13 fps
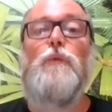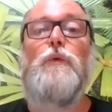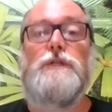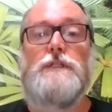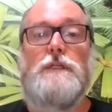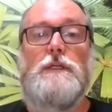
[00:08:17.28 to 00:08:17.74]

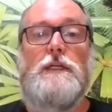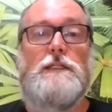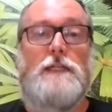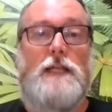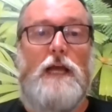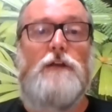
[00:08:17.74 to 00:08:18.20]

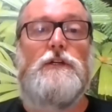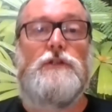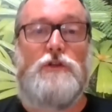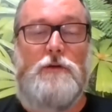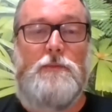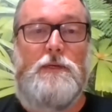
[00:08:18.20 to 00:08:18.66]
is now
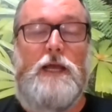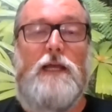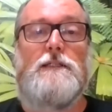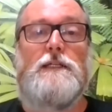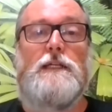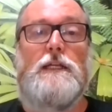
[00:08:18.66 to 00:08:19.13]
determined
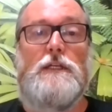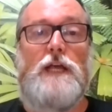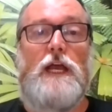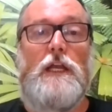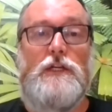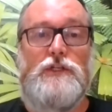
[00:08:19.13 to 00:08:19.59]
as an
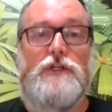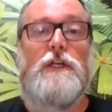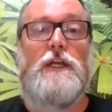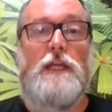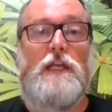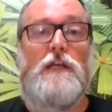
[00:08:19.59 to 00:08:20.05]

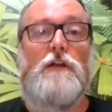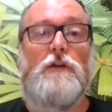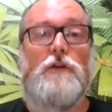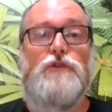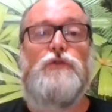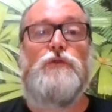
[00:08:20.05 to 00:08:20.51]
endangered
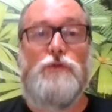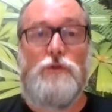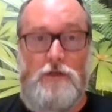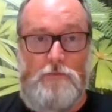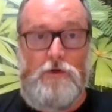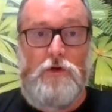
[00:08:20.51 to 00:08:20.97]
ecological
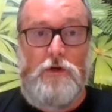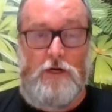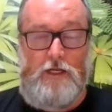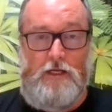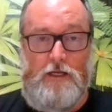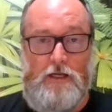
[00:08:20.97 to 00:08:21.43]

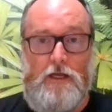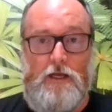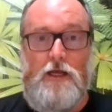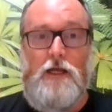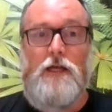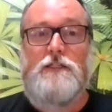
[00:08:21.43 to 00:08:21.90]
community.
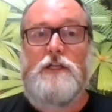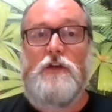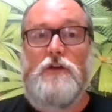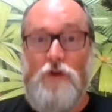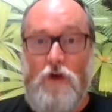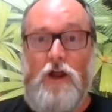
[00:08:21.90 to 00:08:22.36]

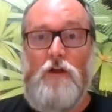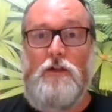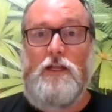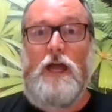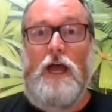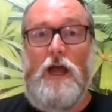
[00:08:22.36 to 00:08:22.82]
So not
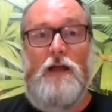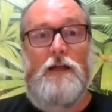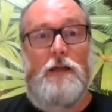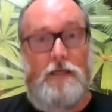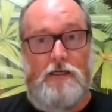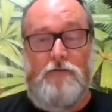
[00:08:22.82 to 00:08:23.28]
only
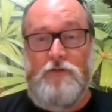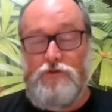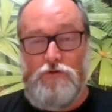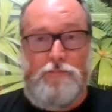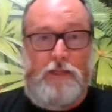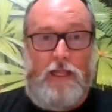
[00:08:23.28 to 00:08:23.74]
are
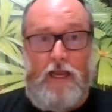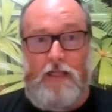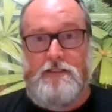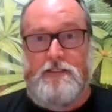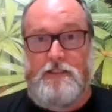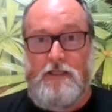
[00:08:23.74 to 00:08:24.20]
individual
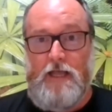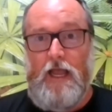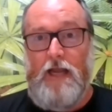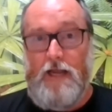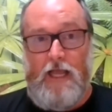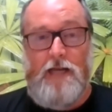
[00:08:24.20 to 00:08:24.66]
plants
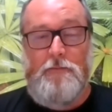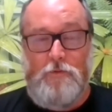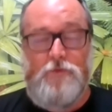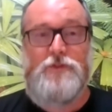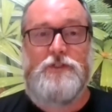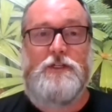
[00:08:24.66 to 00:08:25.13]
and
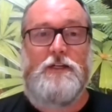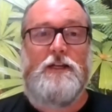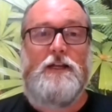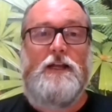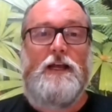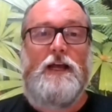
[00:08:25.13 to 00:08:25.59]

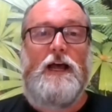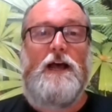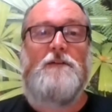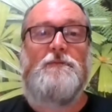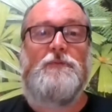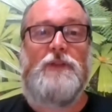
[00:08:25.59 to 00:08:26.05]
animals
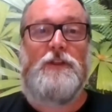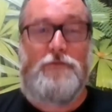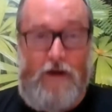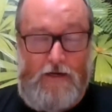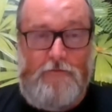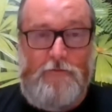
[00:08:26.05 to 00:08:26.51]

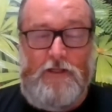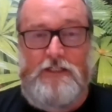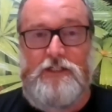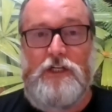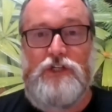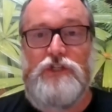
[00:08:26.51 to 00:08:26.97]
threatened with
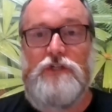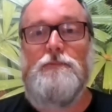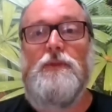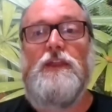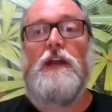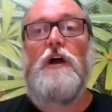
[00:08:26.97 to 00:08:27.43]
extinction,
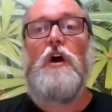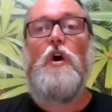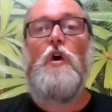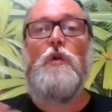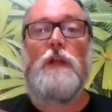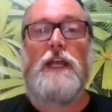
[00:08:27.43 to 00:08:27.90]
but that
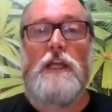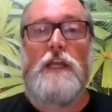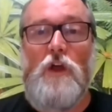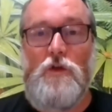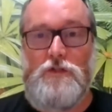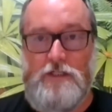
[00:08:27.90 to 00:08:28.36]
whole
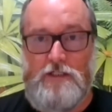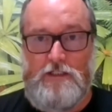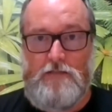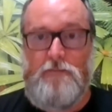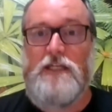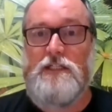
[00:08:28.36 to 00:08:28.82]

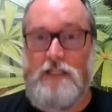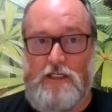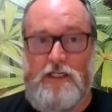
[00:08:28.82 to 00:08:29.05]
ecosystem is